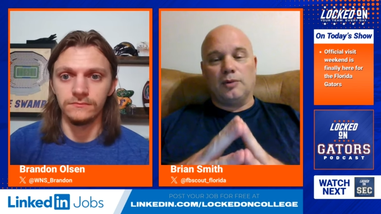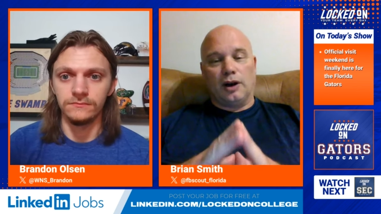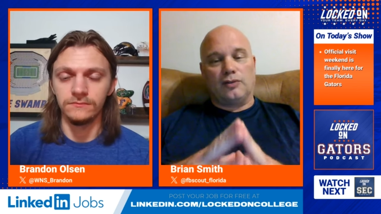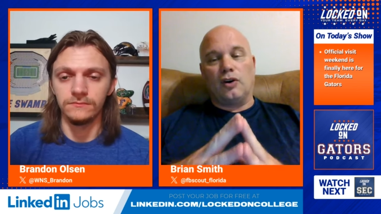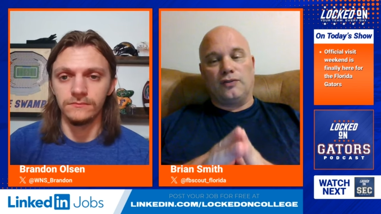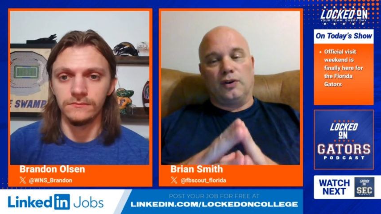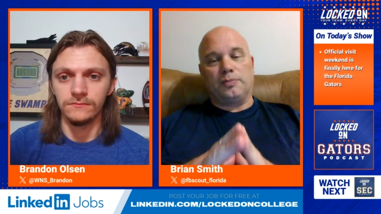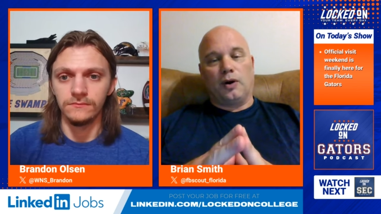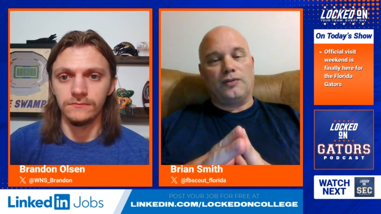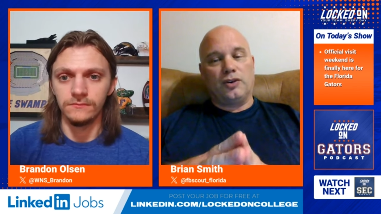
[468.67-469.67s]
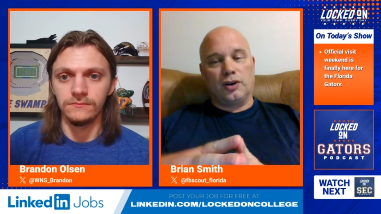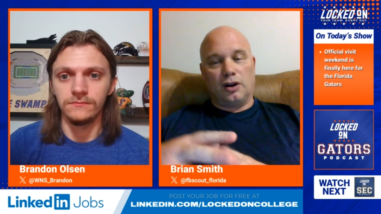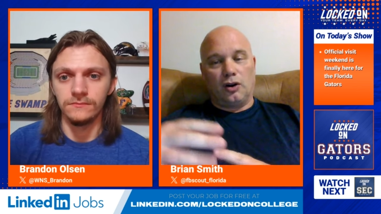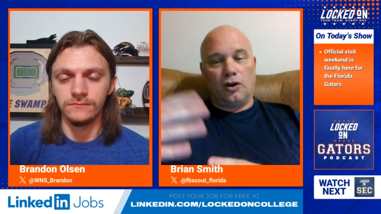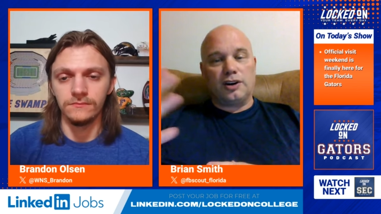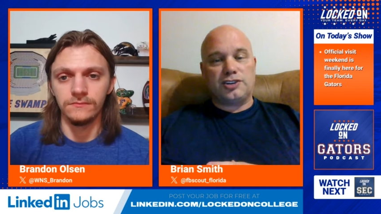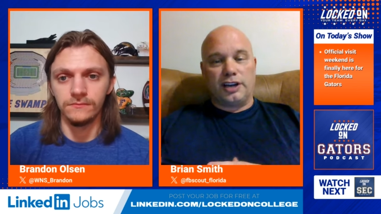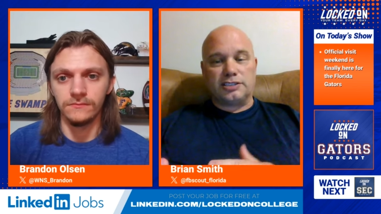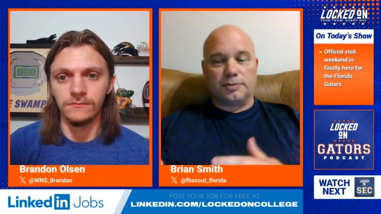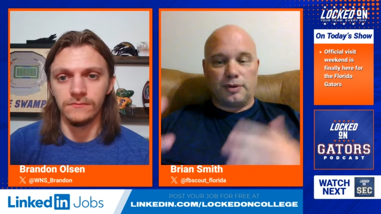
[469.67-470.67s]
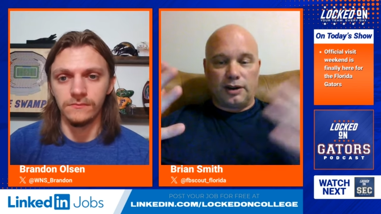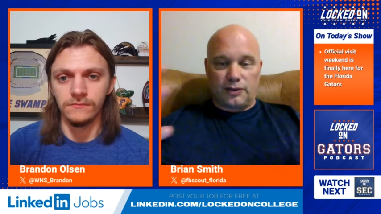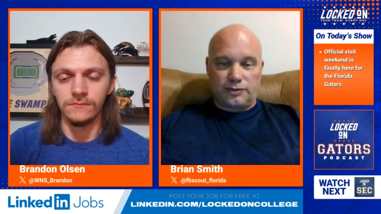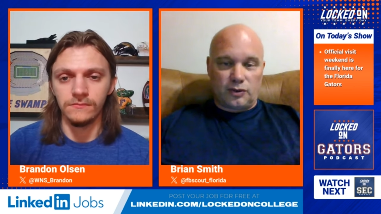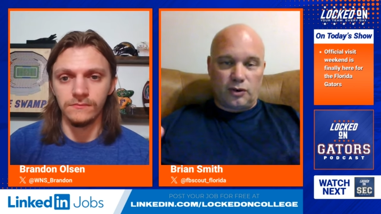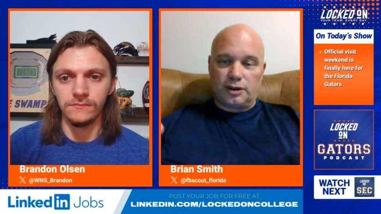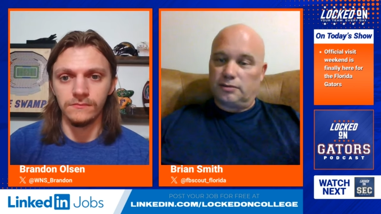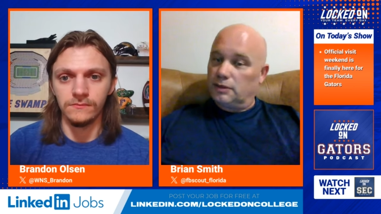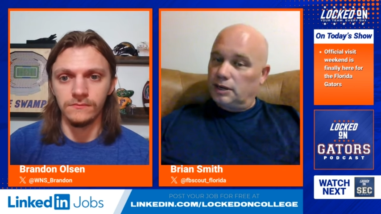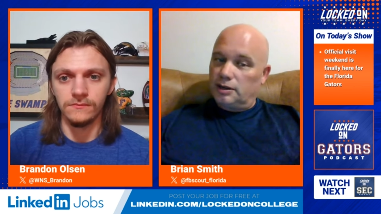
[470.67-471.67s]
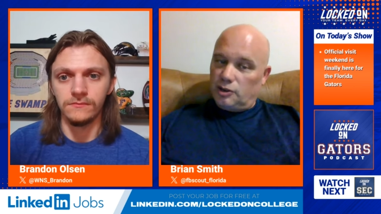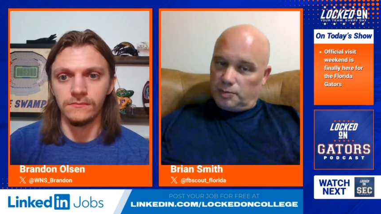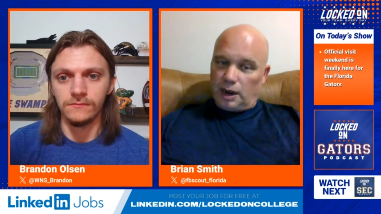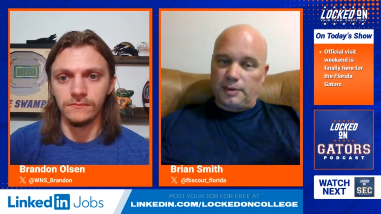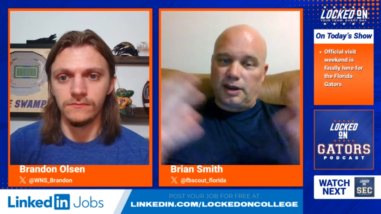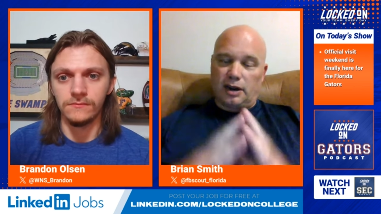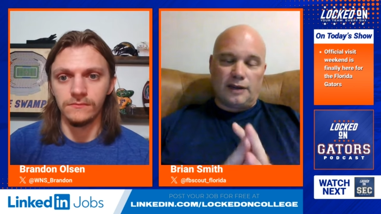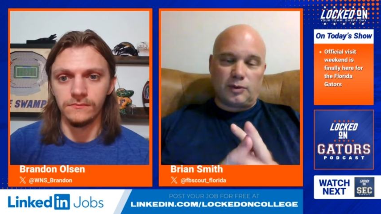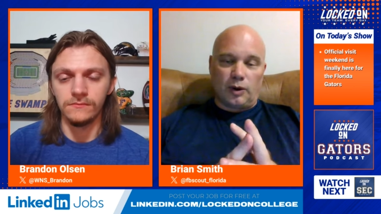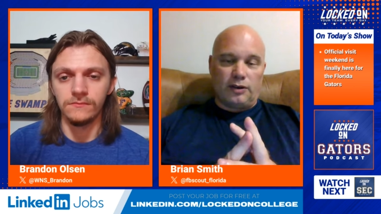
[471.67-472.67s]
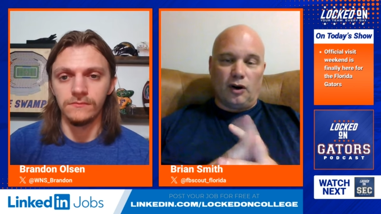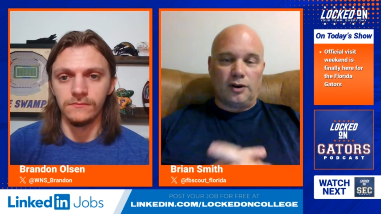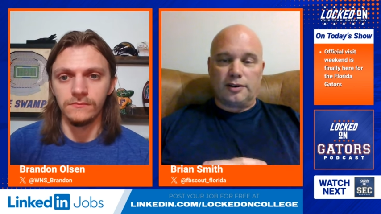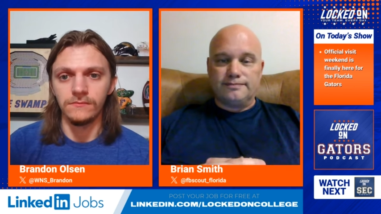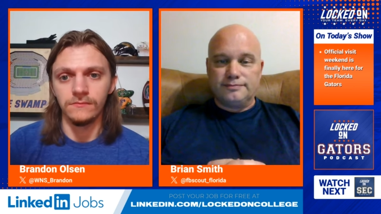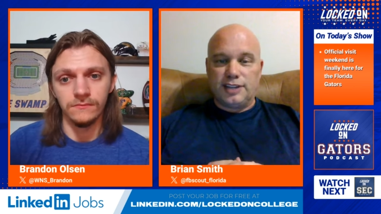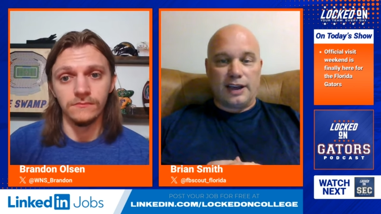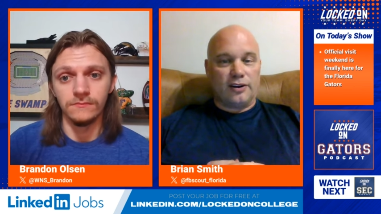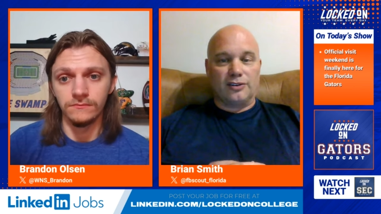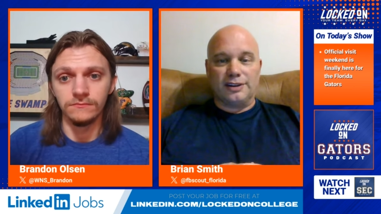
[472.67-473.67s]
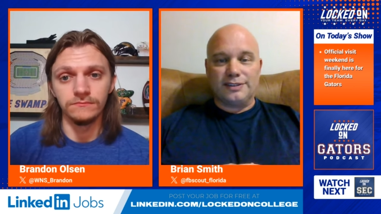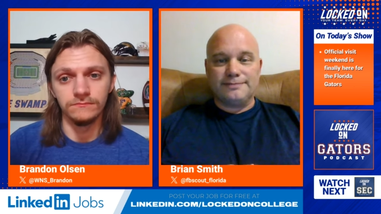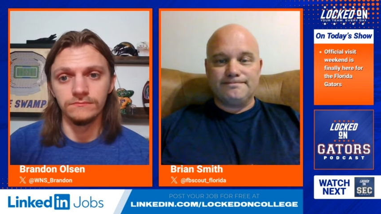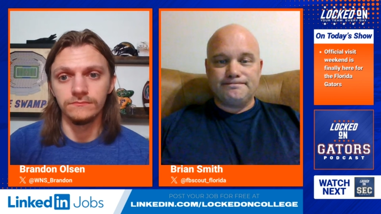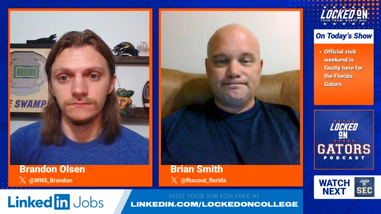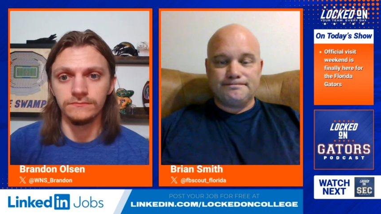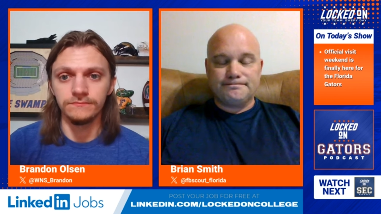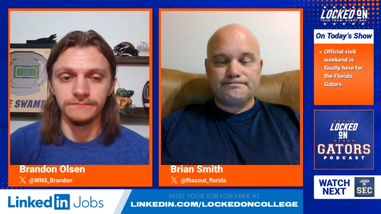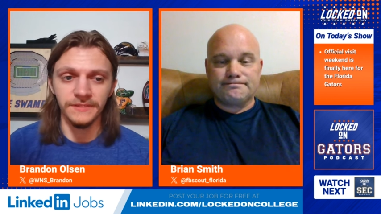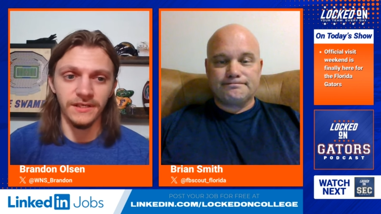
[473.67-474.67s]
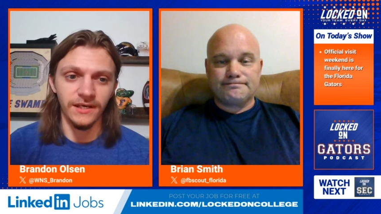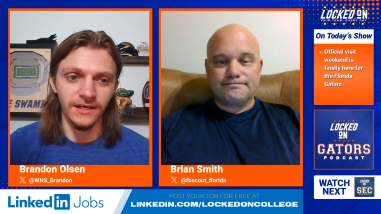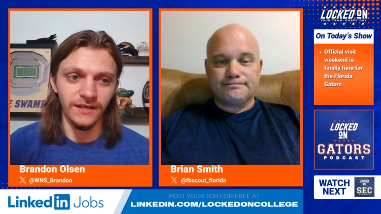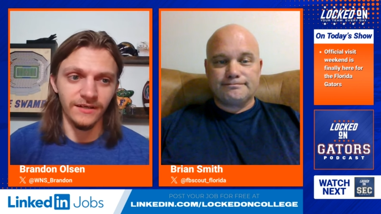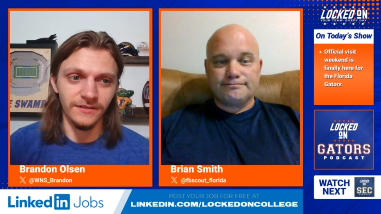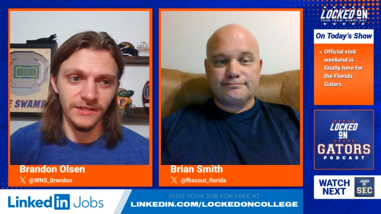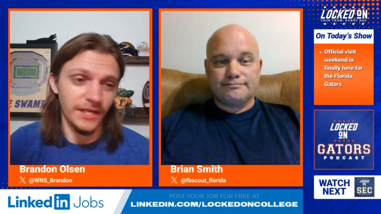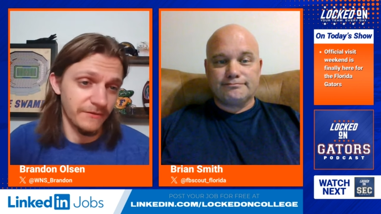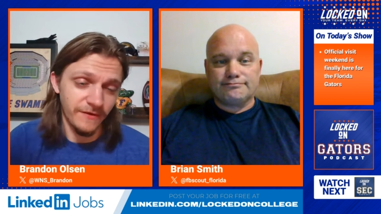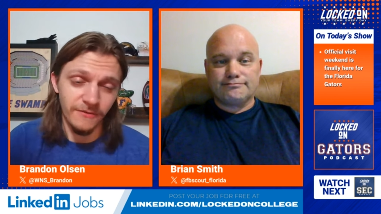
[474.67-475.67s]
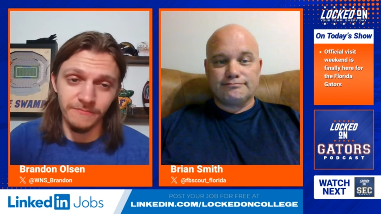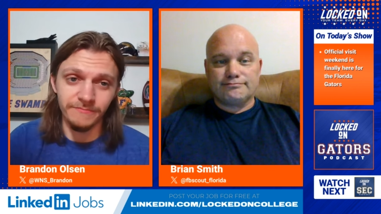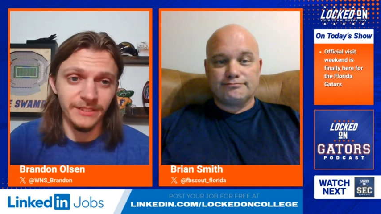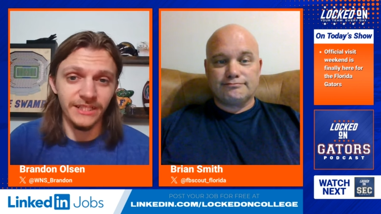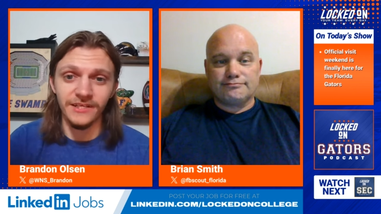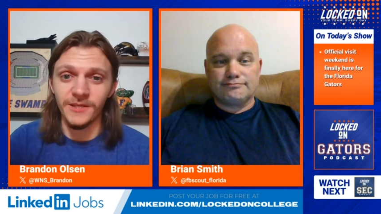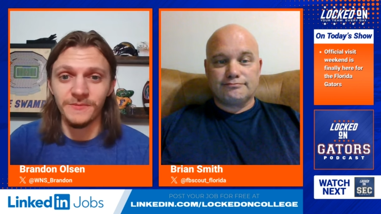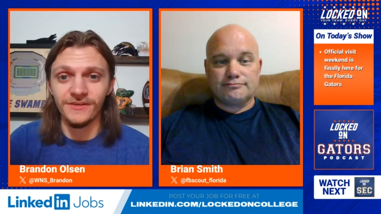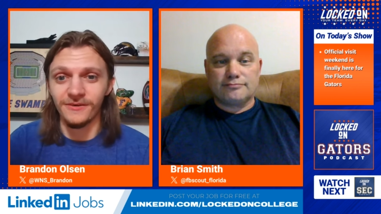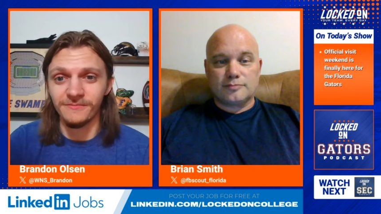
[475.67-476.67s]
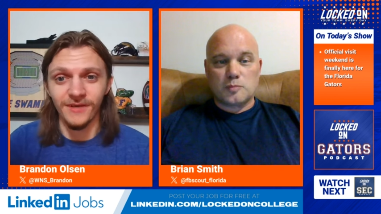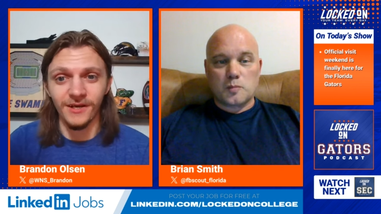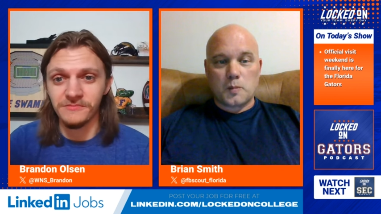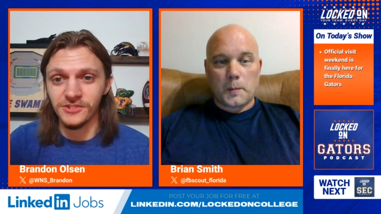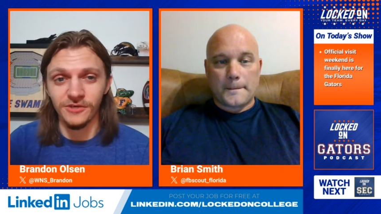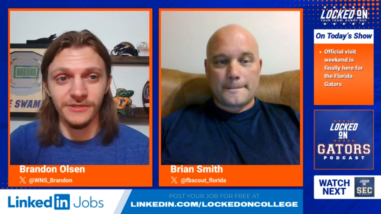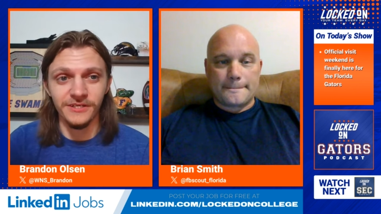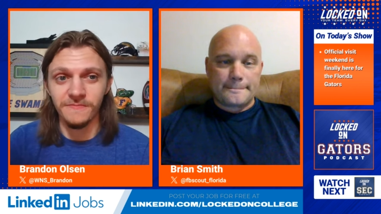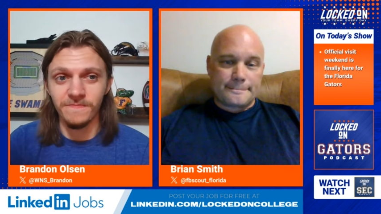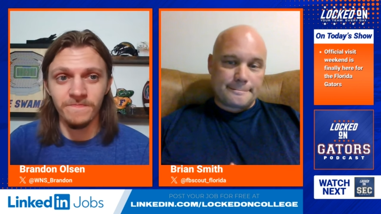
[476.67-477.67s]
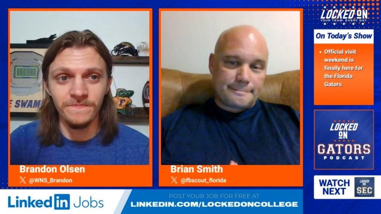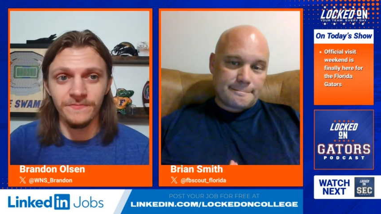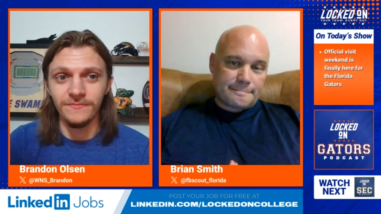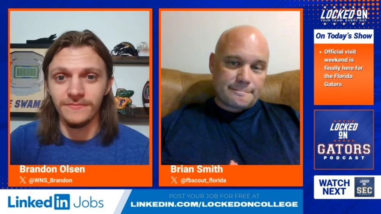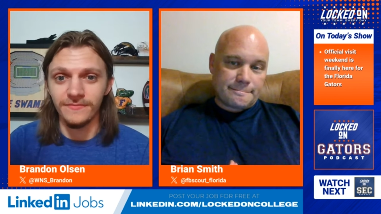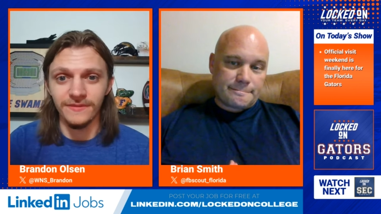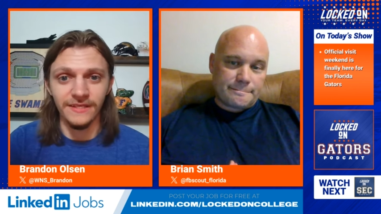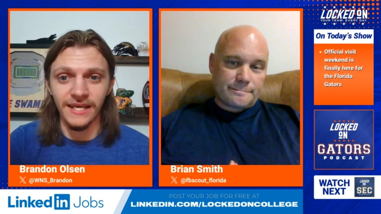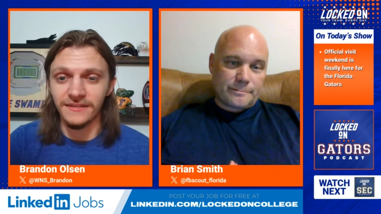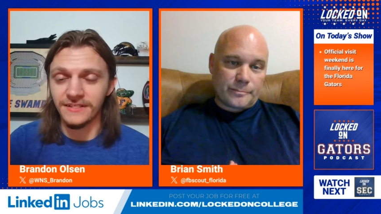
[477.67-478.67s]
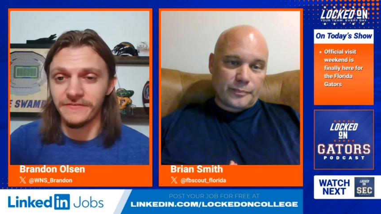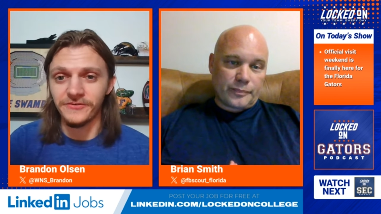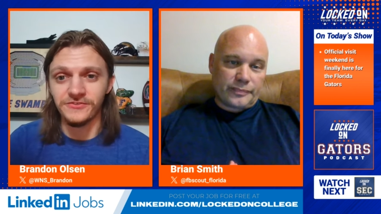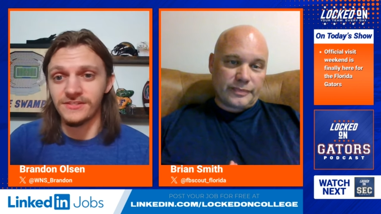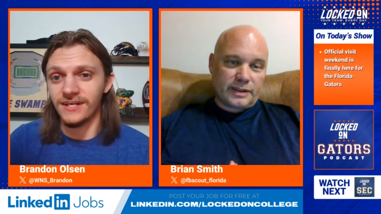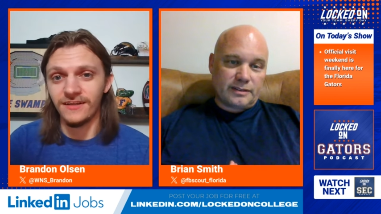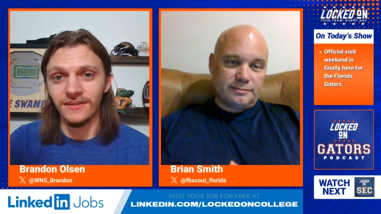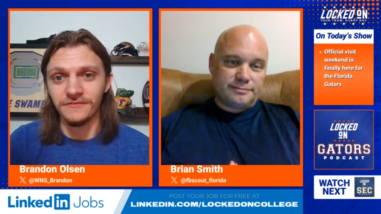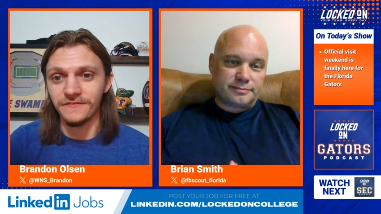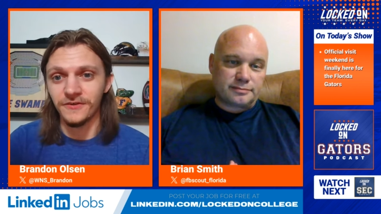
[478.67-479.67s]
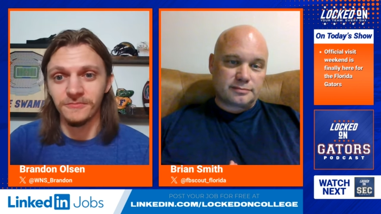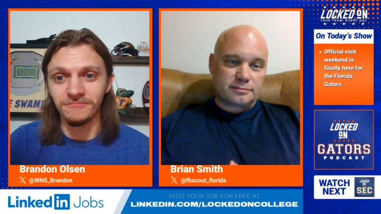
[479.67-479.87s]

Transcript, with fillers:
Speaker 1: level of football. If you're going to earn a chance to play for Florida, you're probably going to have to wait longer. Take it or leave it.
Speaker 2: Yeah, uh, and if I'm Billy Napier, I'm I'm showing him the Anthony Richardson highlight film,